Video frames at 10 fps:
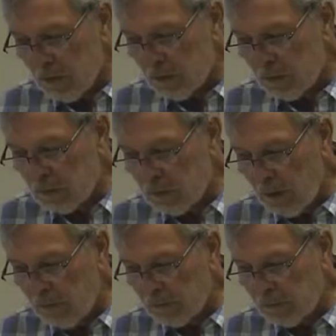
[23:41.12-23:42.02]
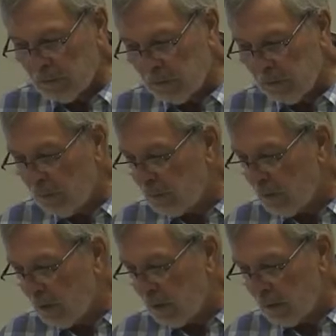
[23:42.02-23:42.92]
line goes off to
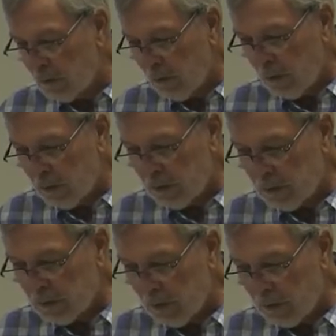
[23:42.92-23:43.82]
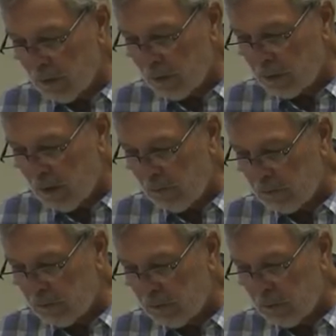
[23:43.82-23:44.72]
uh, Eldora and this line goes off
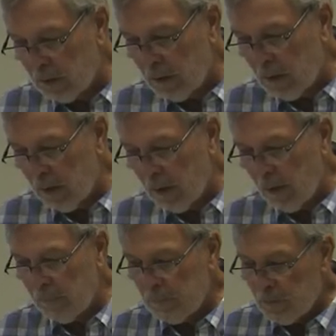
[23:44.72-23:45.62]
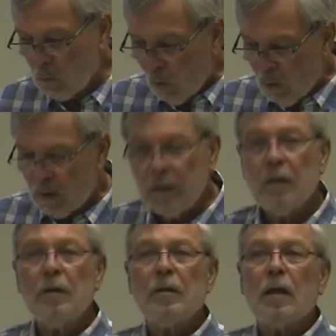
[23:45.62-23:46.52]
to uh, Ward.
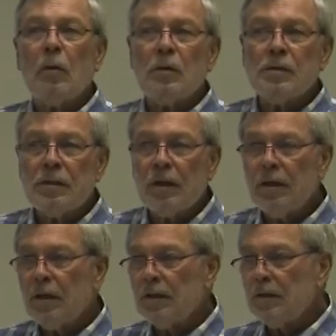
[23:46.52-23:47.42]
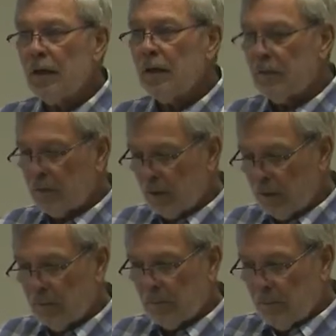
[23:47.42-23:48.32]
It wasn't there in 1883.
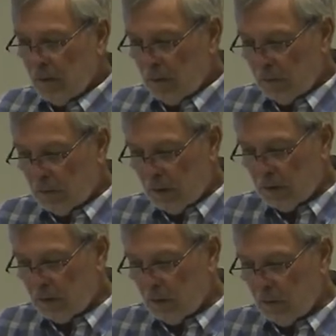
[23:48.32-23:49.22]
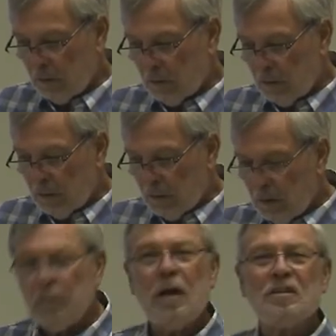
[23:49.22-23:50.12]
Okay, so
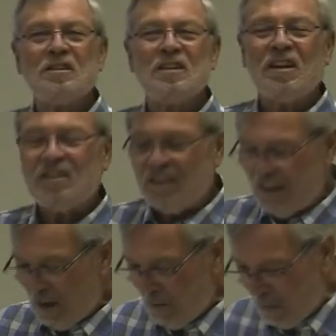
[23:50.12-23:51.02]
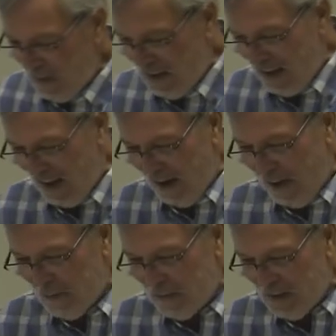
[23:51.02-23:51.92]
imagine it's not there now.
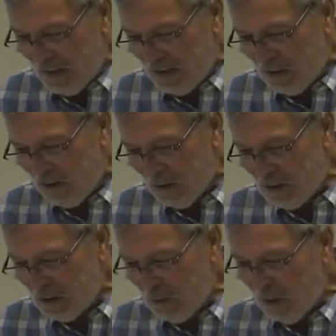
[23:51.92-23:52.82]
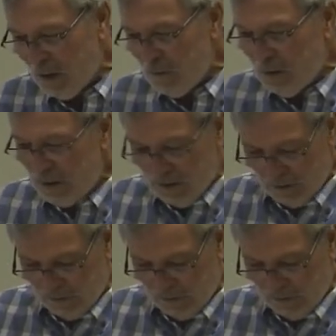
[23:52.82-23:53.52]
Um, so this is where they went